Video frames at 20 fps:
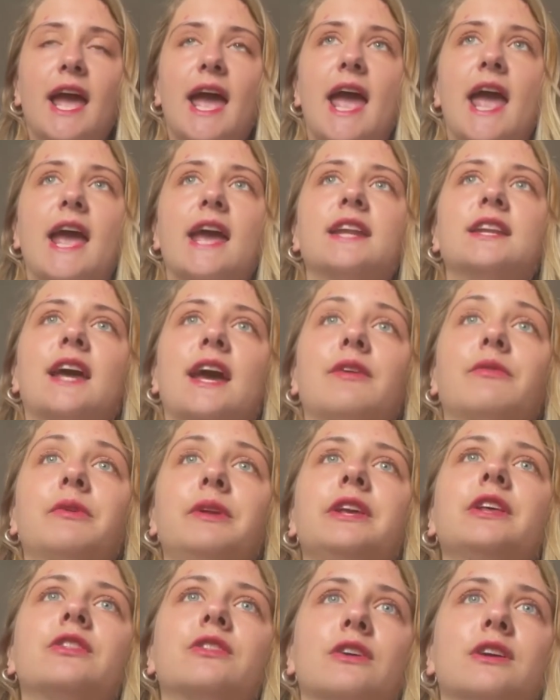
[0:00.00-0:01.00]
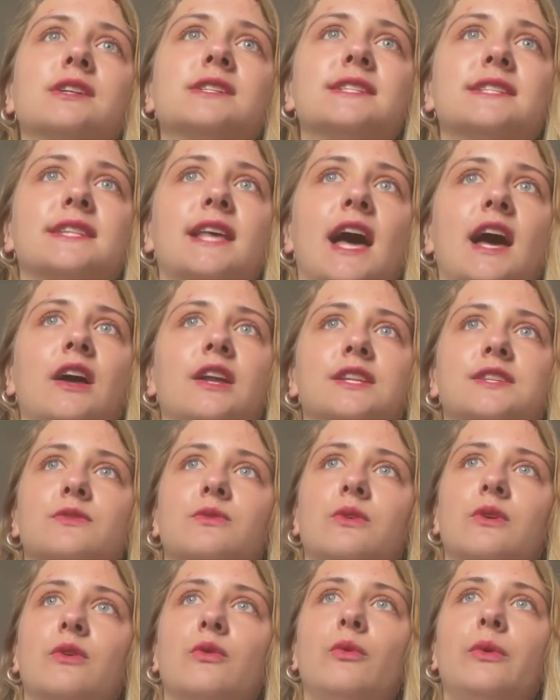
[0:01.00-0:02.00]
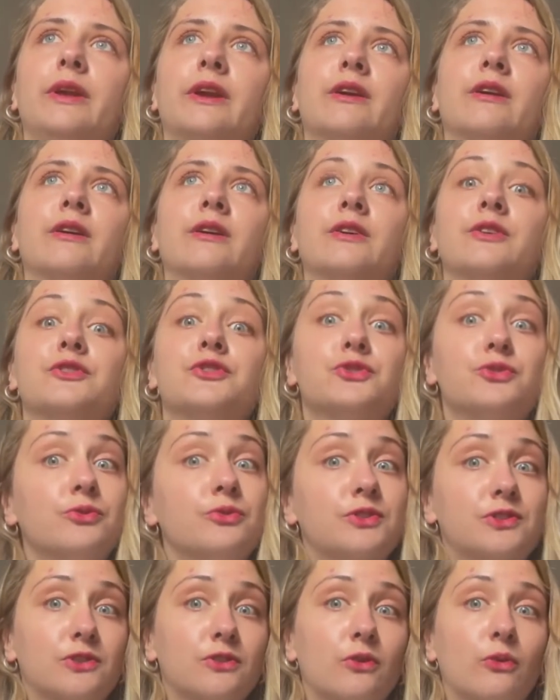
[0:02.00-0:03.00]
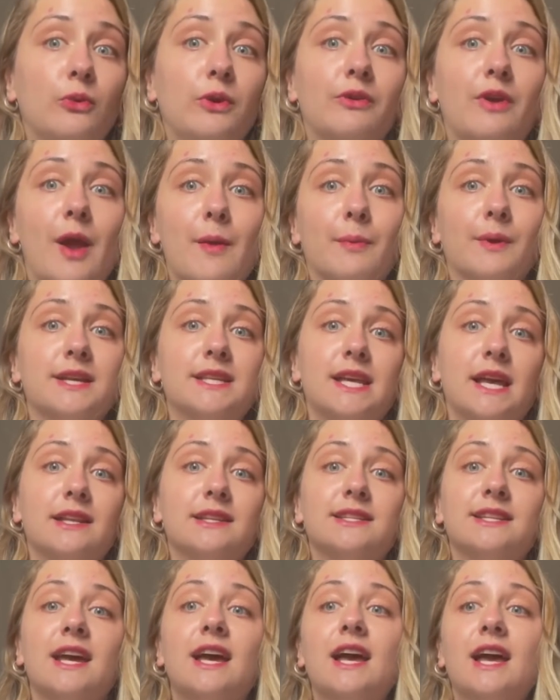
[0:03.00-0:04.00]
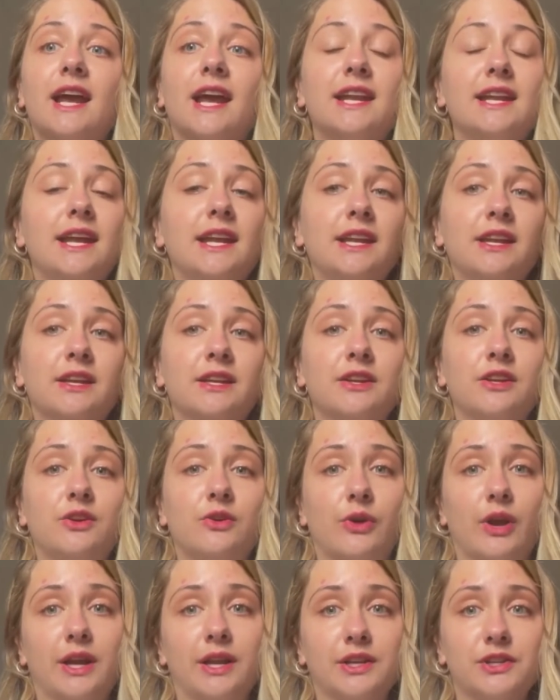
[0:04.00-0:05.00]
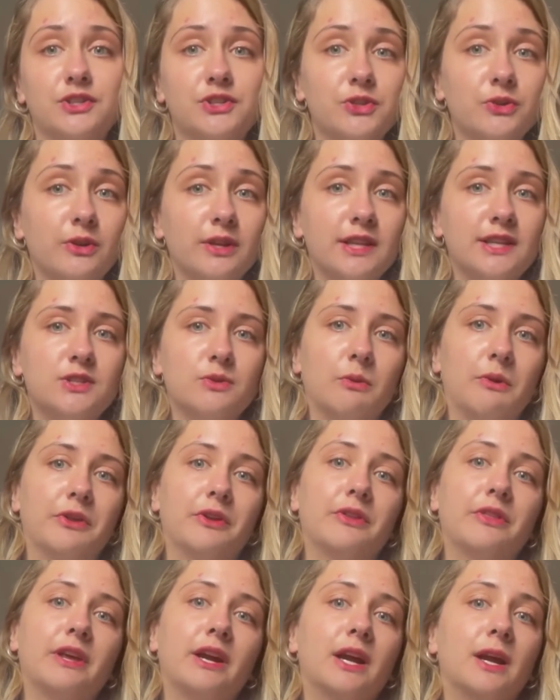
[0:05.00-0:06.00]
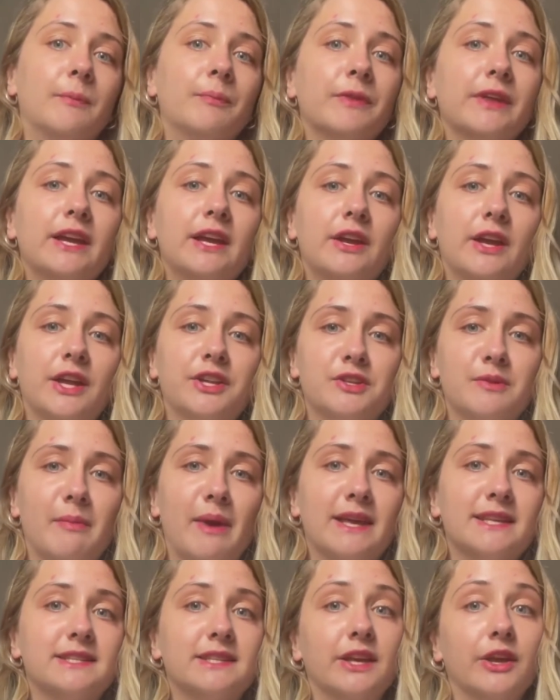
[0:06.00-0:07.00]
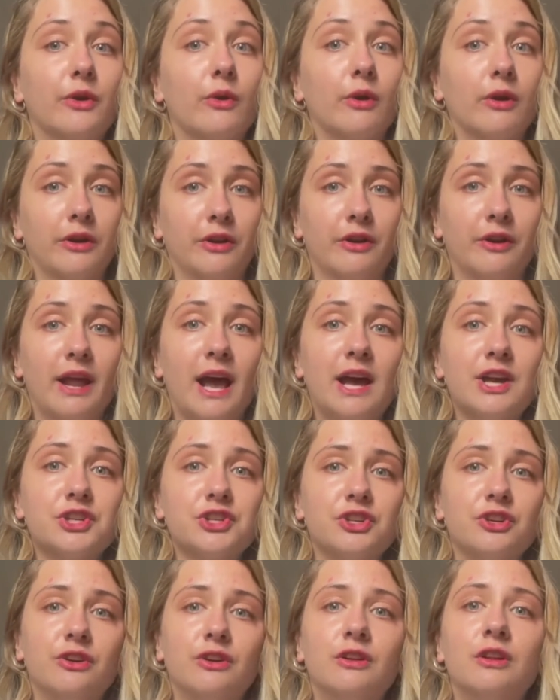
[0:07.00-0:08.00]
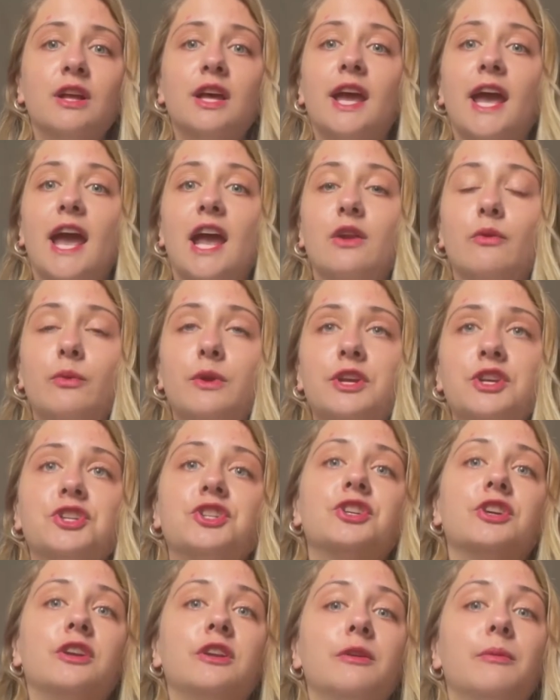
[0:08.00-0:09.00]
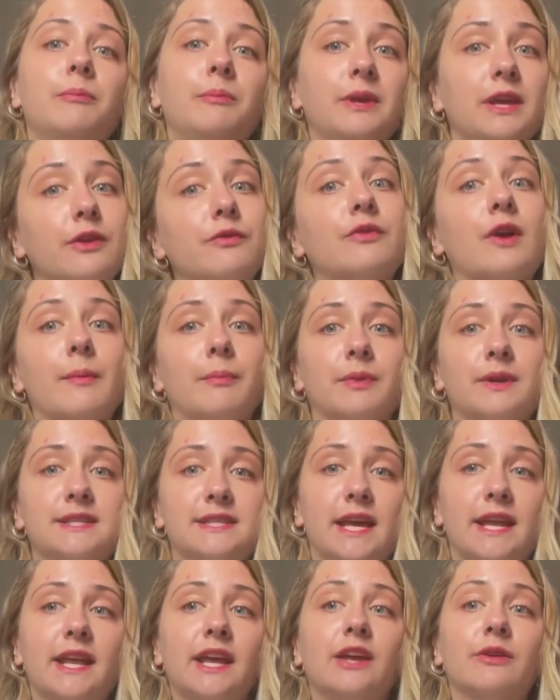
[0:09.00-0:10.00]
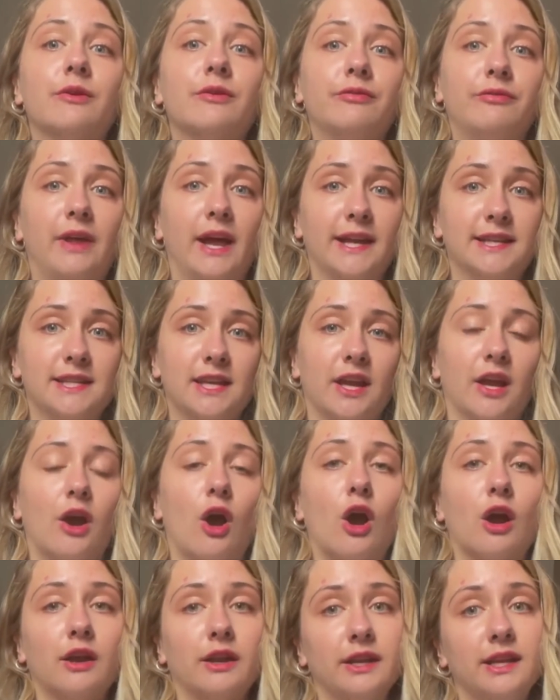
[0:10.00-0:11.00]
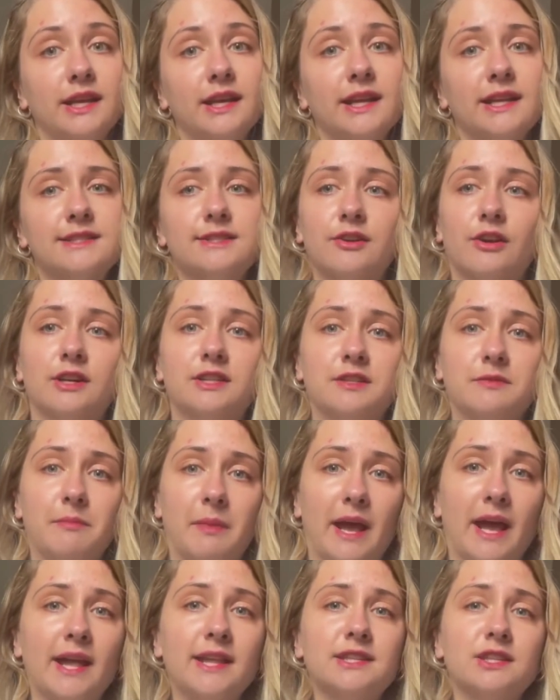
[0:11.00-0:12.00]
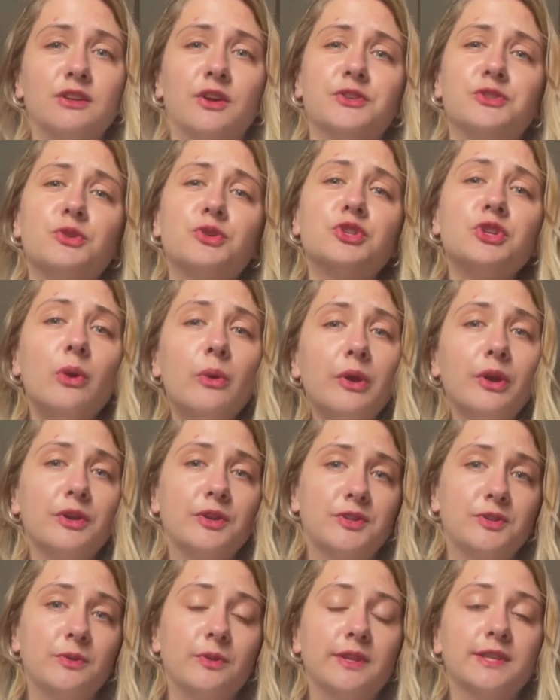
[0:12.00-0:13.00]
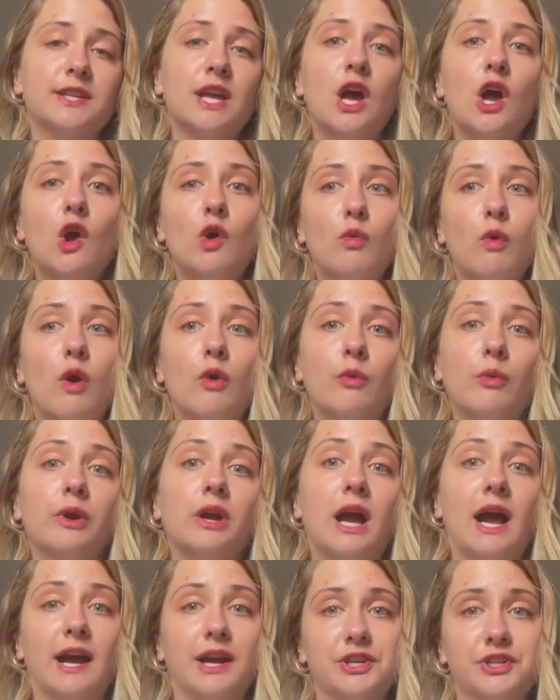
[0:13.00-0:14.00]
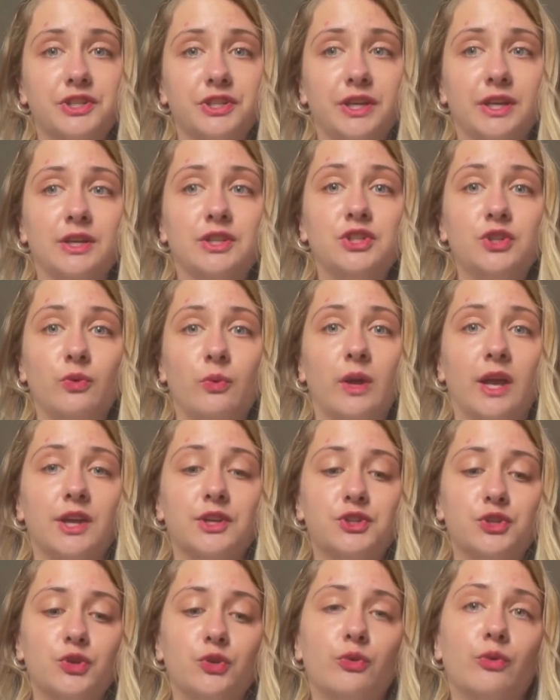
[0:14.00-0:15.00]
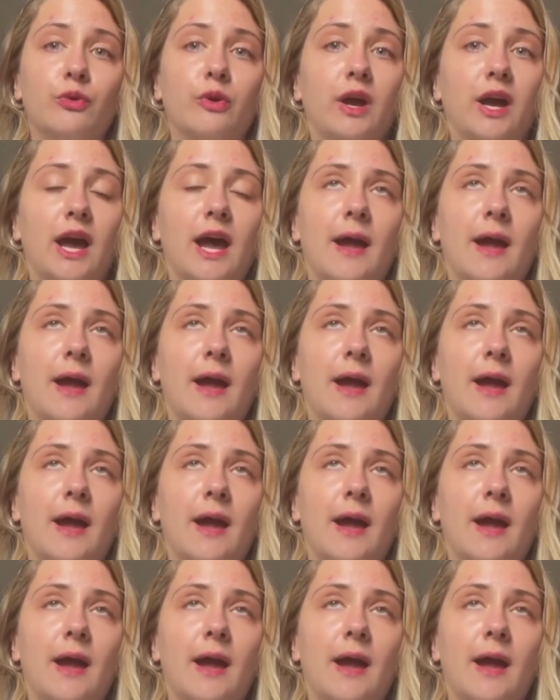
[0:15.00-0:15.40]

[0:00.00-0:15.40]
And I really learned that we're SUSK. We represent Canadian, Ukrainian students, whether they're domestic or international. And we should be representing and reflecting our needs and our demands, and also showing our students what we're actually doing to